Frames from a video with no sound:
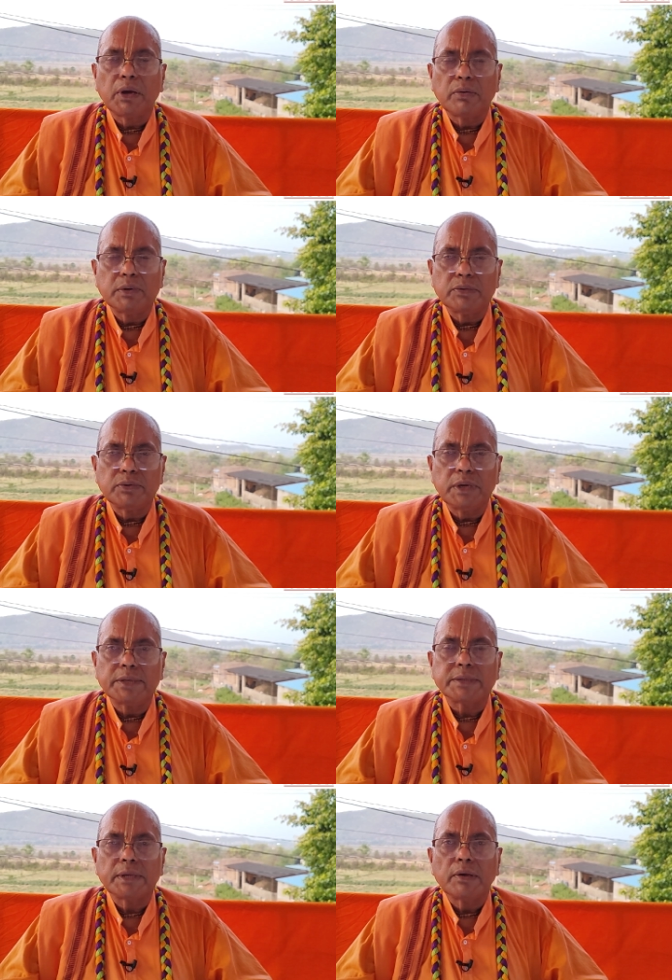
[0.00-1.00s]
with
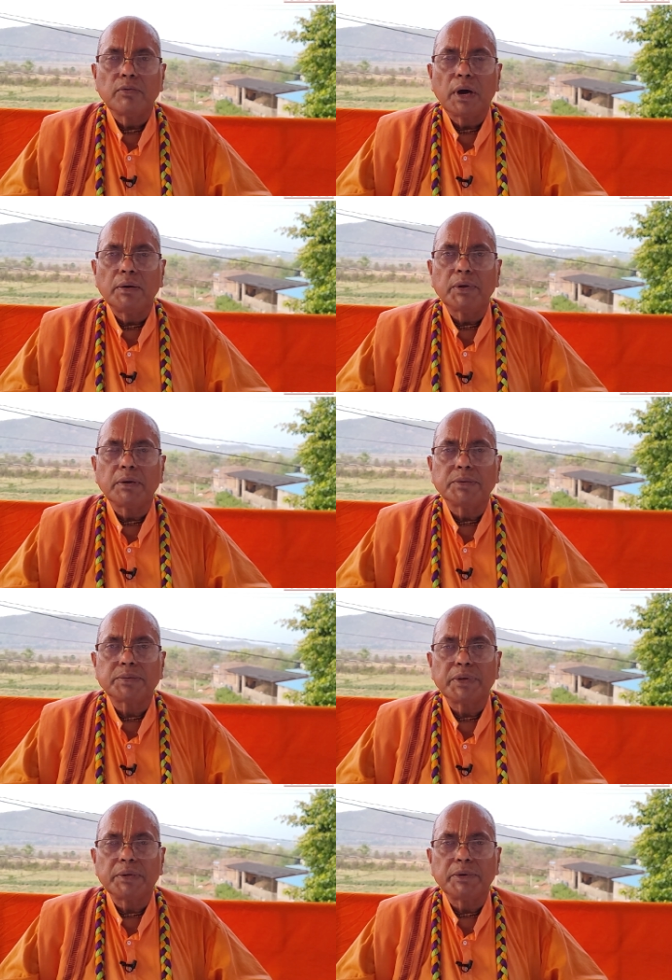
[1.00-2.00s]
which one becomes
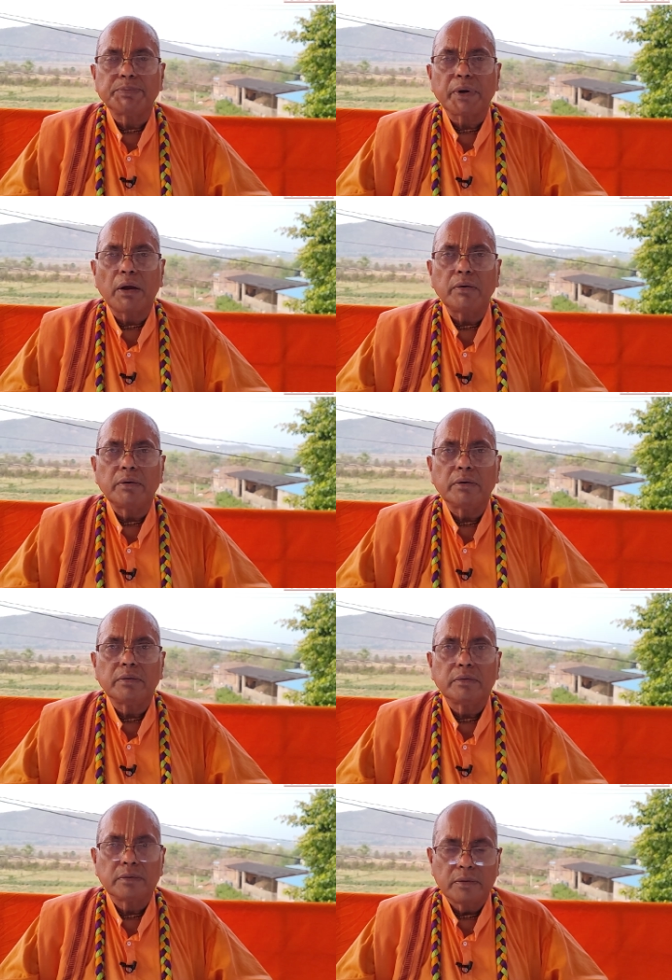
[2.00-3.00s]
very much proud.
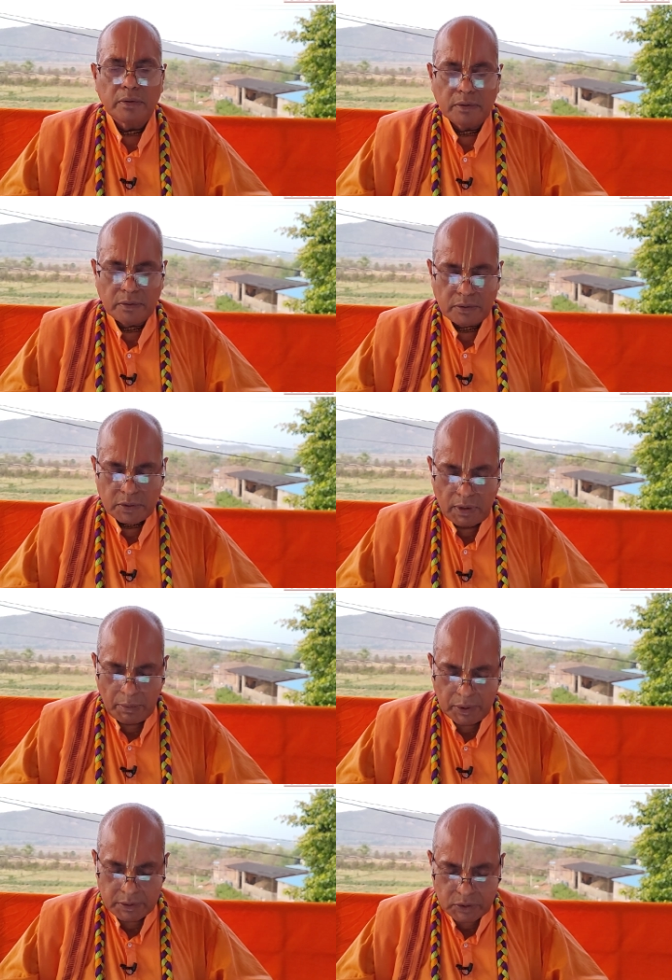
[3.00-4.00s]
So
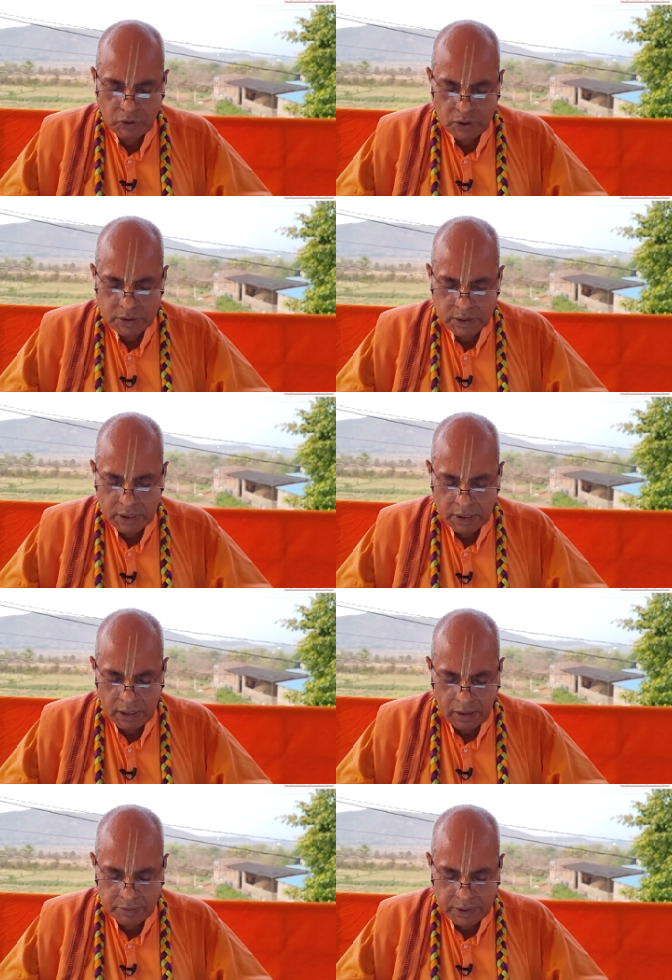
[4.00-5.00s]
among those
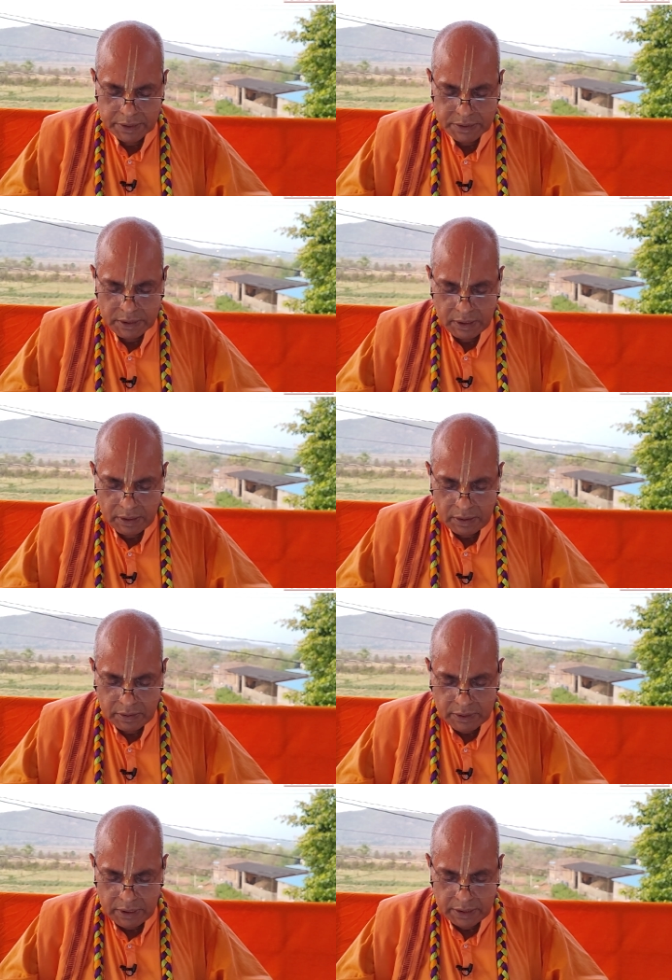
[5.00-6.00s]
objects,
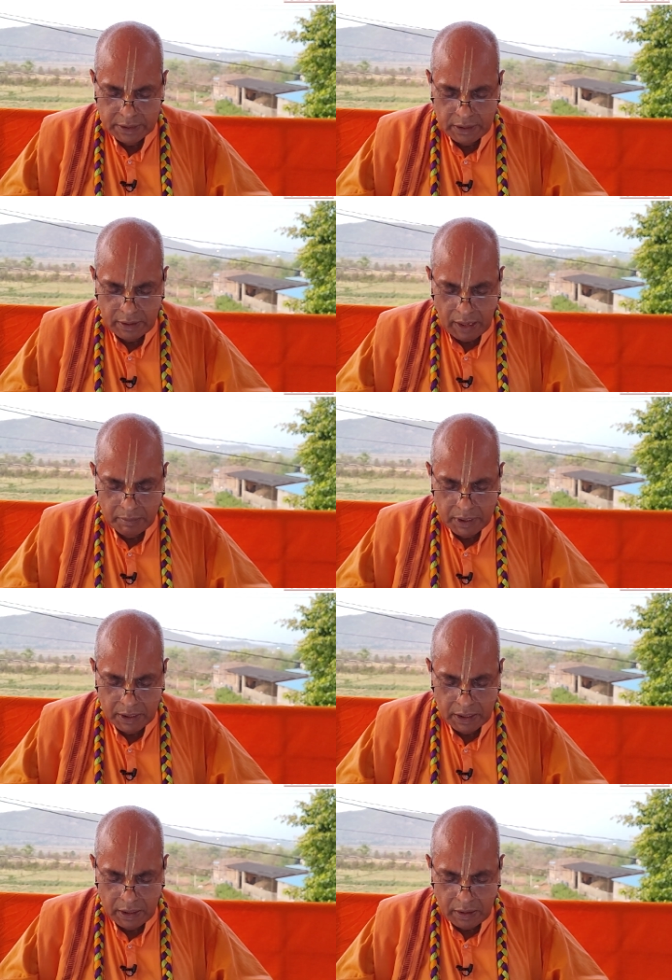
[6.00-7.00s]

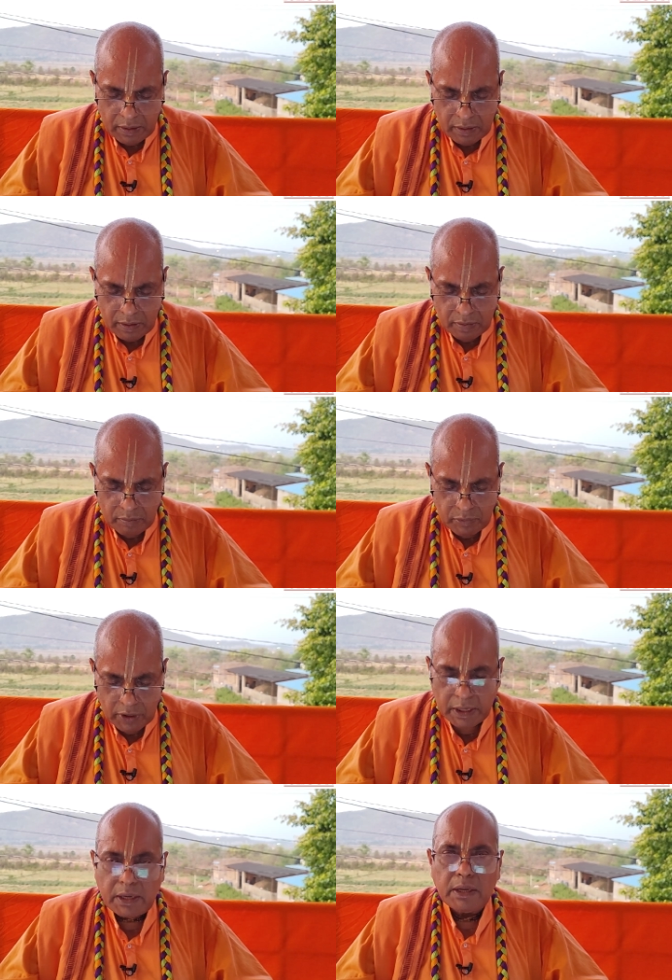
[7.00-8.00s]

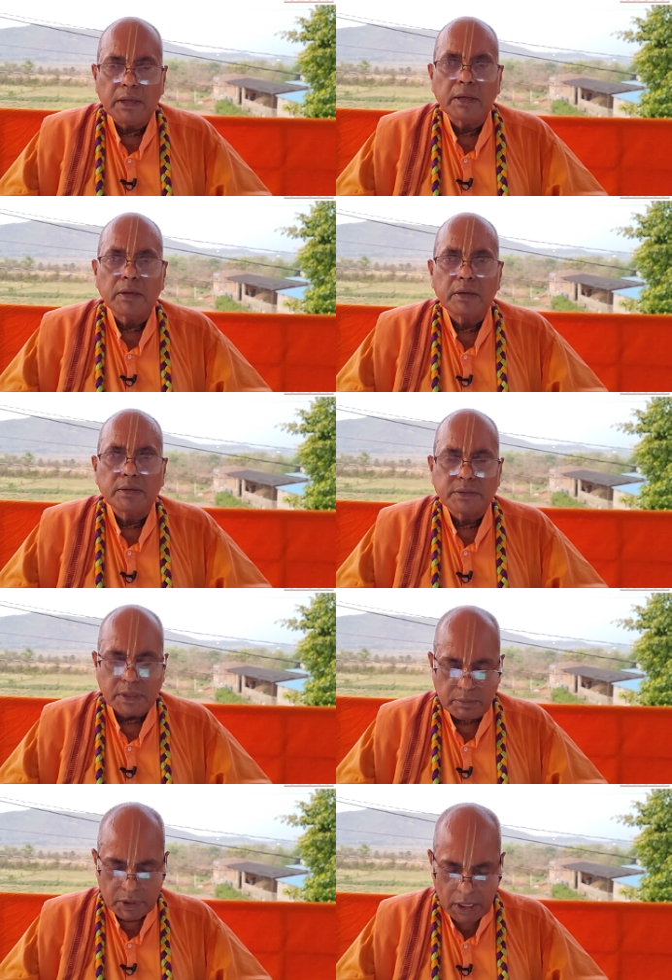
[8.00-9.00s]
money,
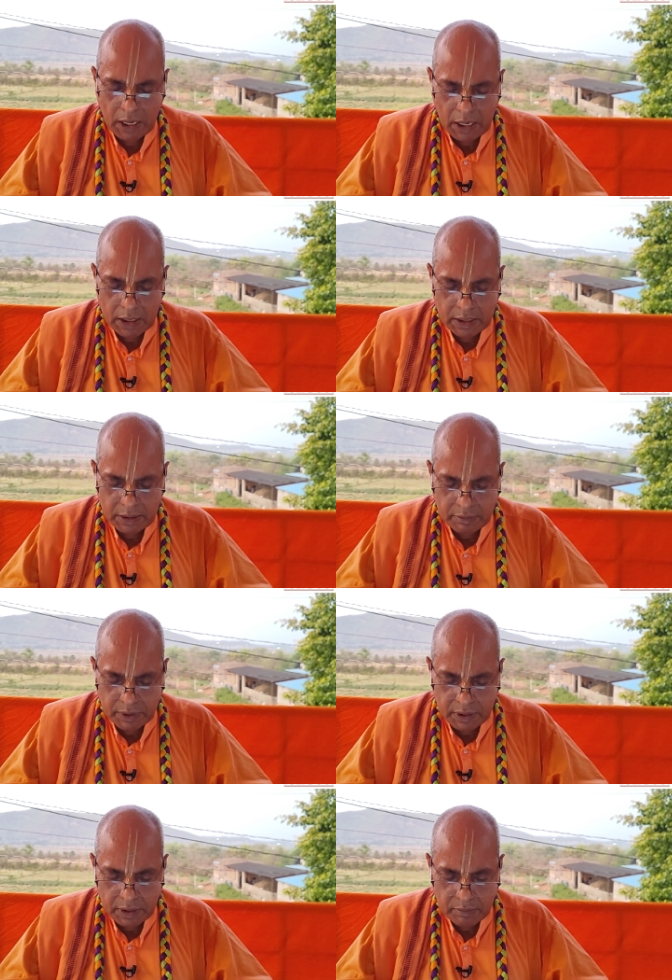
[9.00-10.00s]
Srimada
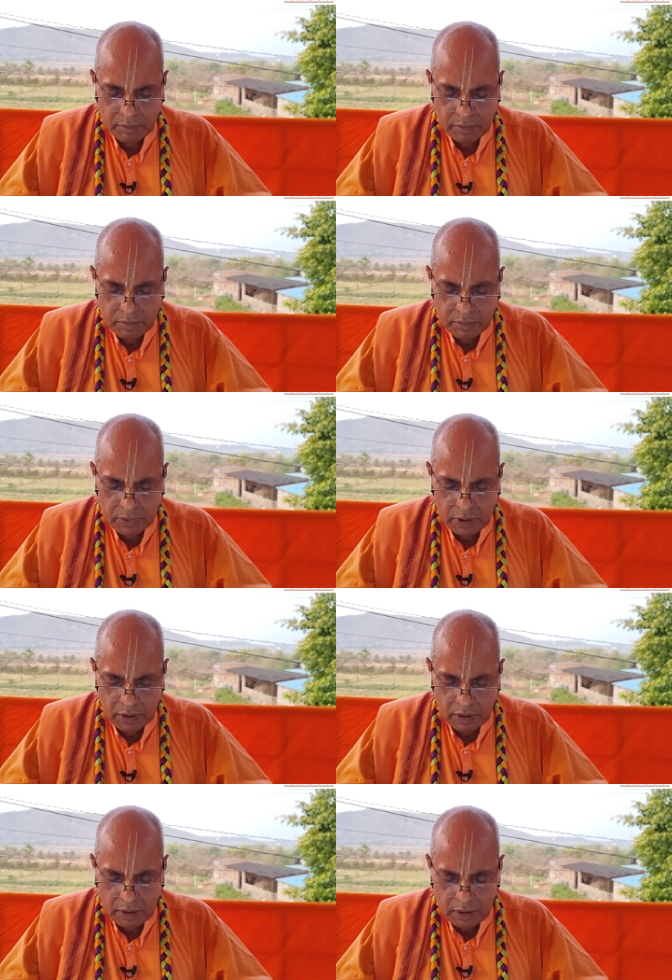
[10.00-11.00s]
Adivi,
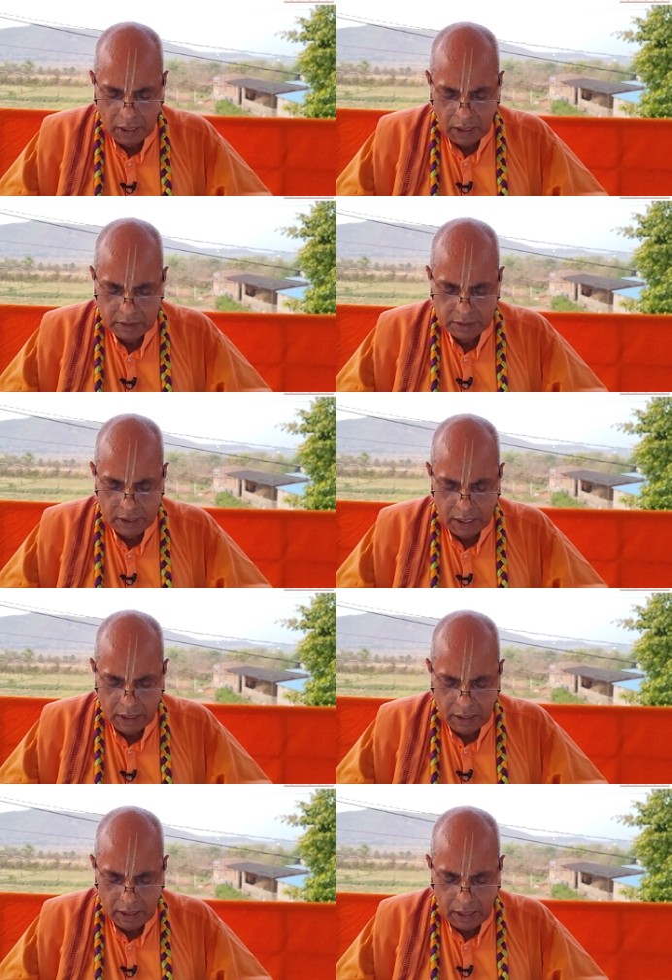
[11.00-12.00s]
Aditya
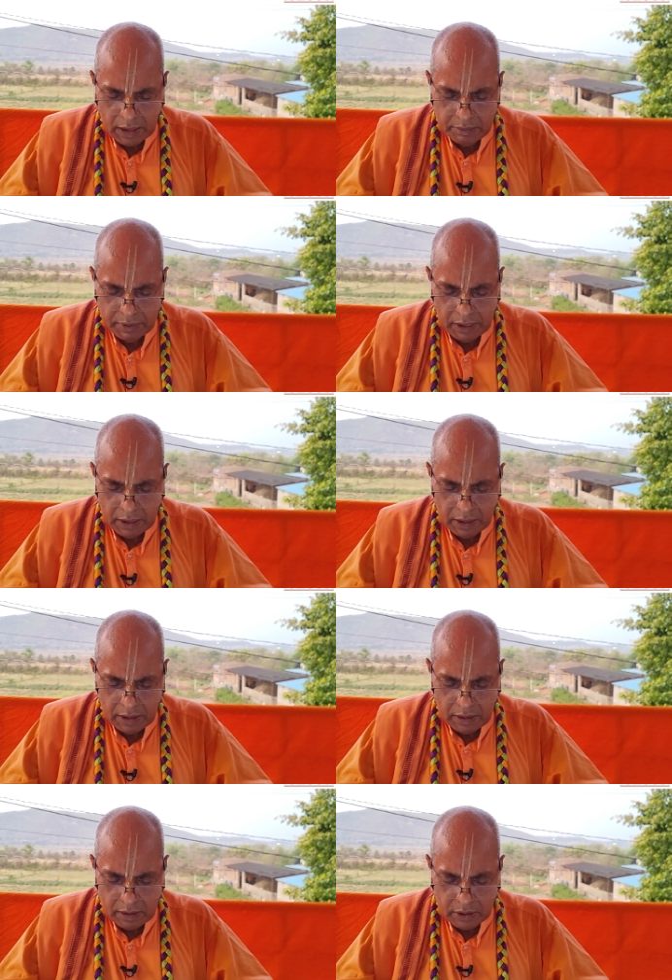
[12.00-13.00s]
Adivaha,
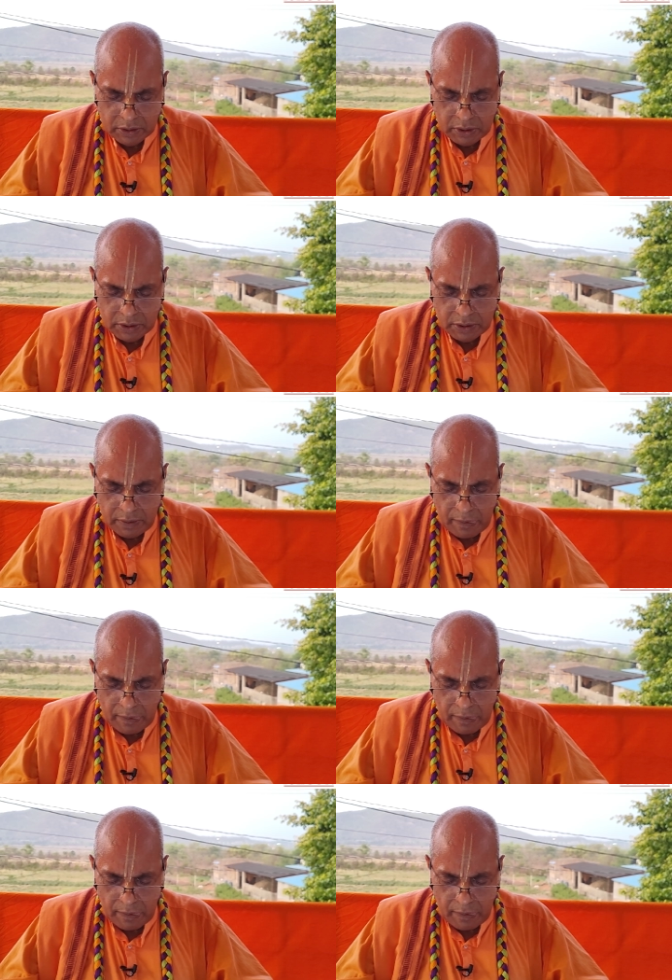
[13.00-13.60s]
Yatra,